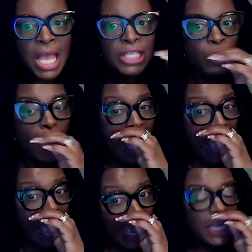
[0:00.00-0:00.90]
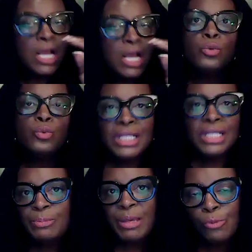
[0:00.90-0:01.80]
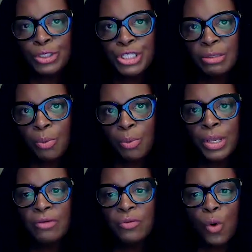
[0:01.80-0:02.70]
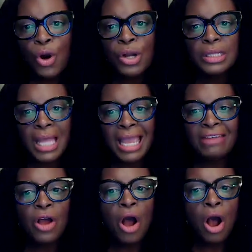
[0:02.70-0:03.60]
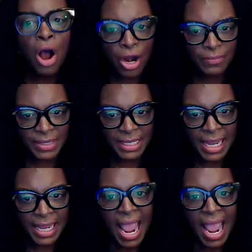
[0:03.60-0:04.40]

So I really speak more to the point of work-life harmony.